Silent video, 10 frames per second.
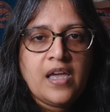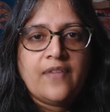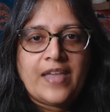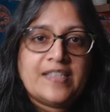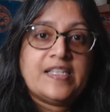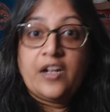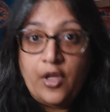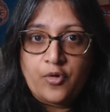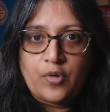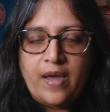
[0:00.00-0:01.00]
and that's at
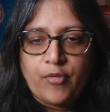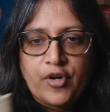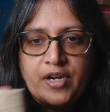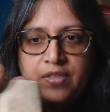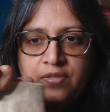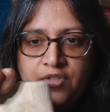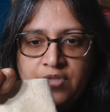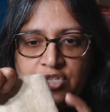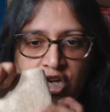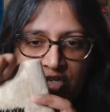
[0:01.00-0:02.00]
another library.
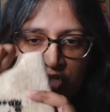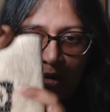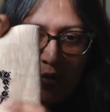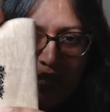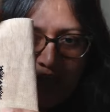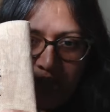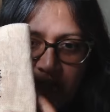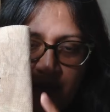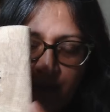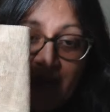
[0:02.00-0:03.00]
They change the location.